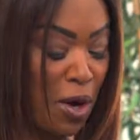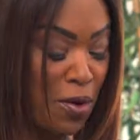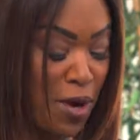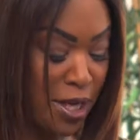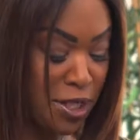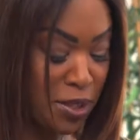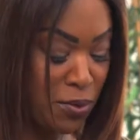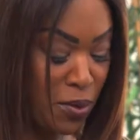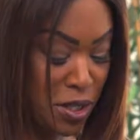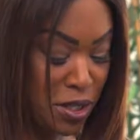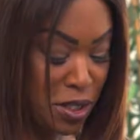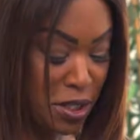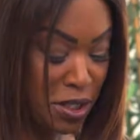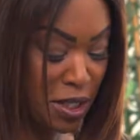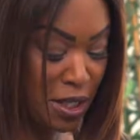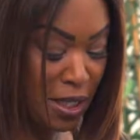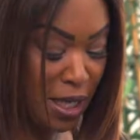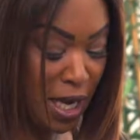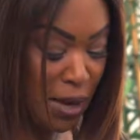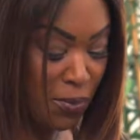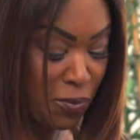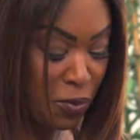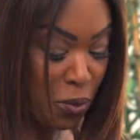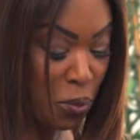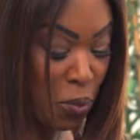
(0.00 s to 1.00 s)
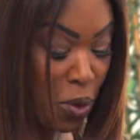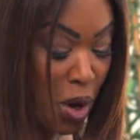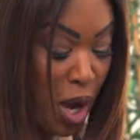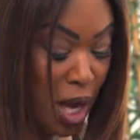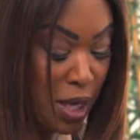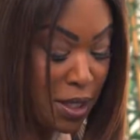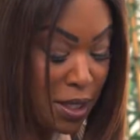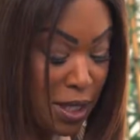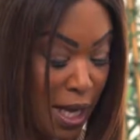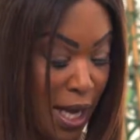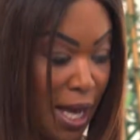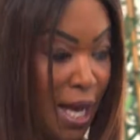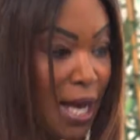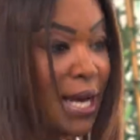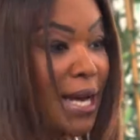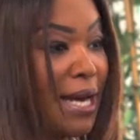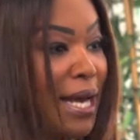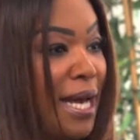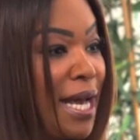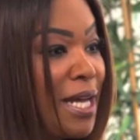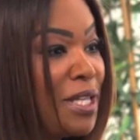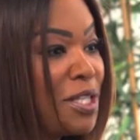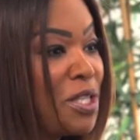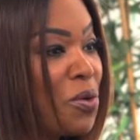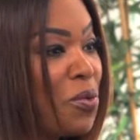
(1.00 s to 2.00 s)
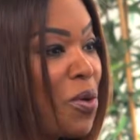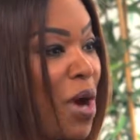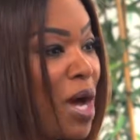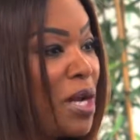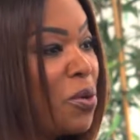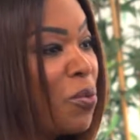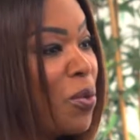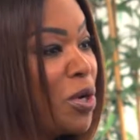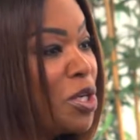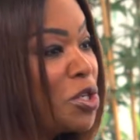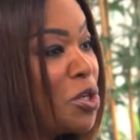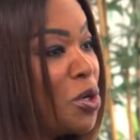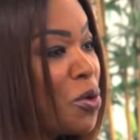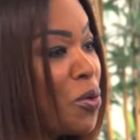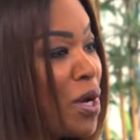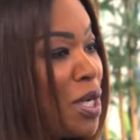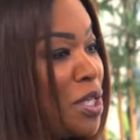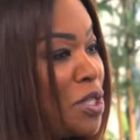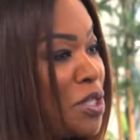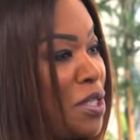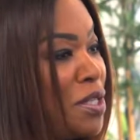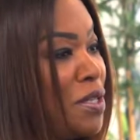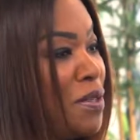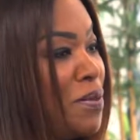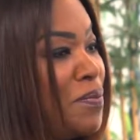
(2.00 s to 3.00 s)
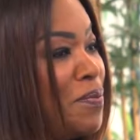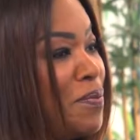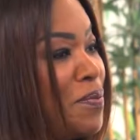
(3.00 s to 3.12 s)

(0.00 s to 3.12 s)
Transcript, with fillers: our next question is going to come from Rhonda. And so, Rhonda, what's your question?